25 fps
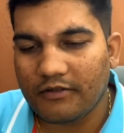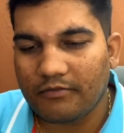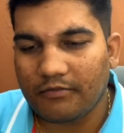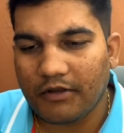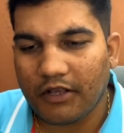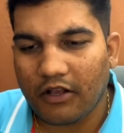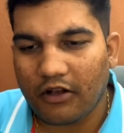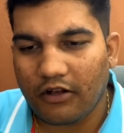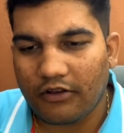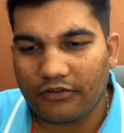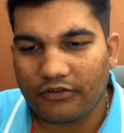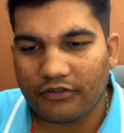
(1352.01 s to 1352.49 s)

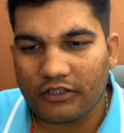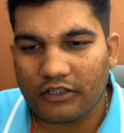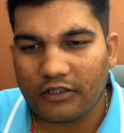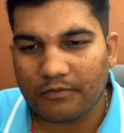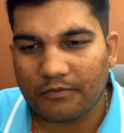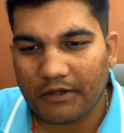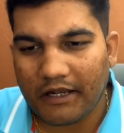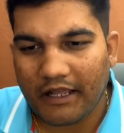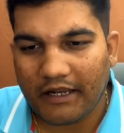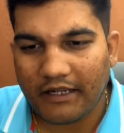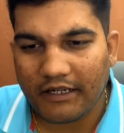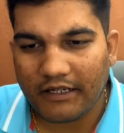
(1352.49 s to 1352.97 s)
because this
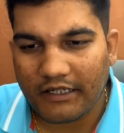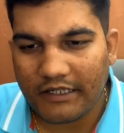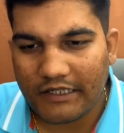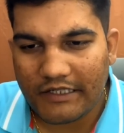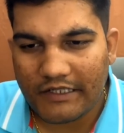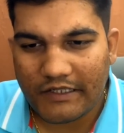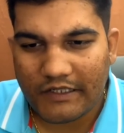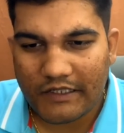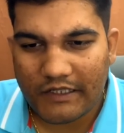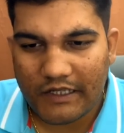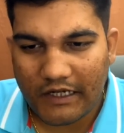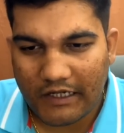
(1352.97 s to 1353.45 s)
planet
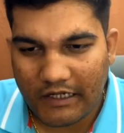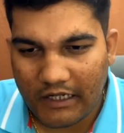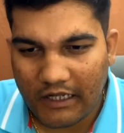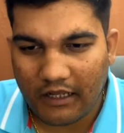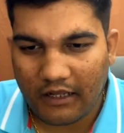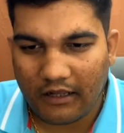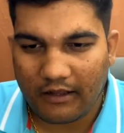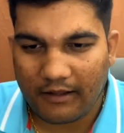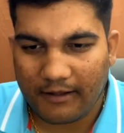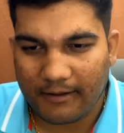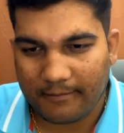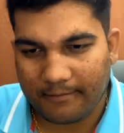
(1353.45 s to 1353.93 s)
is
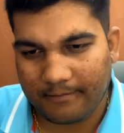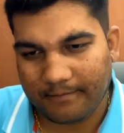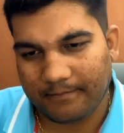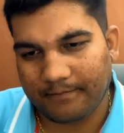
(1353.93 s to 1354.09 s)
setting,